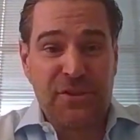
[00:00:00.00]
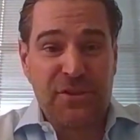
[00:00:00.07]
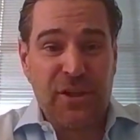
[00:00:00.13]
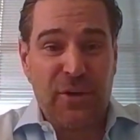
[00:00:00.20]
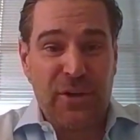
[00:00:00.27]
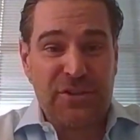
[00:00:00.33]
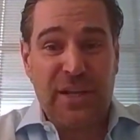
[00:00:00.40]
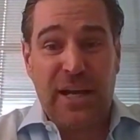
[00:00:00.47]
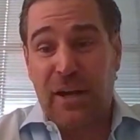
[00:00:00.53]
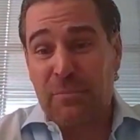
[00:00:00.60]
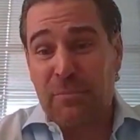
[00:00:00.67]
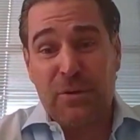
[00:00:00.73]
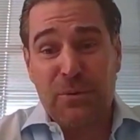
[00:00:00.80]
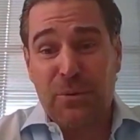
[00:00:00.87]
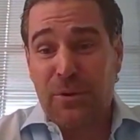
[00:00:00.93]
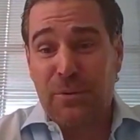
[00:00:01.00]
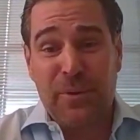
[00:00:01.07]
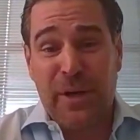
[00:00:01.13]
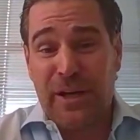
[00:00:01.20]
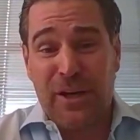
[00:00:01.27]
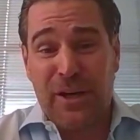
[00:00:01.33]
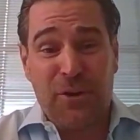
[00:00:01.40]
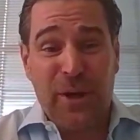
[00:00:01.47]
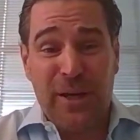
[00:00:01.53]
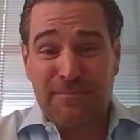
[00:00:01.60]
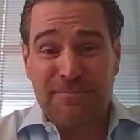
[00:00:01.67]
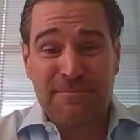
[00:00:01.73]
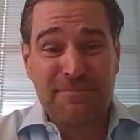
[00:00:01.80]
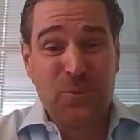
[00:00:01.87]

slow us down, but we're, we're not going to quit.